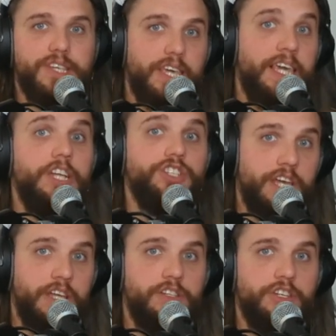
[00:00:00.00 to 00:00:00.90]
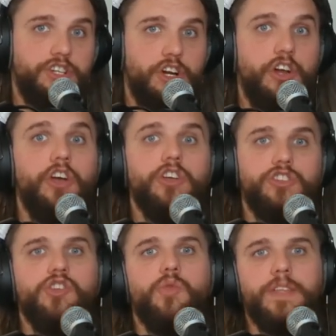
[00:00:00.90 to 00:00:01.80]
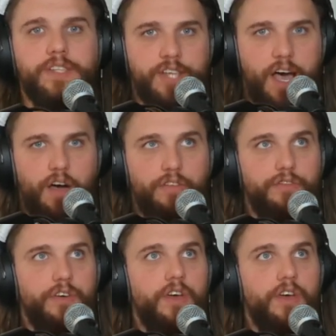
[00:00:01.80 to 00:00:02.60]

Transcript: each integer to itself.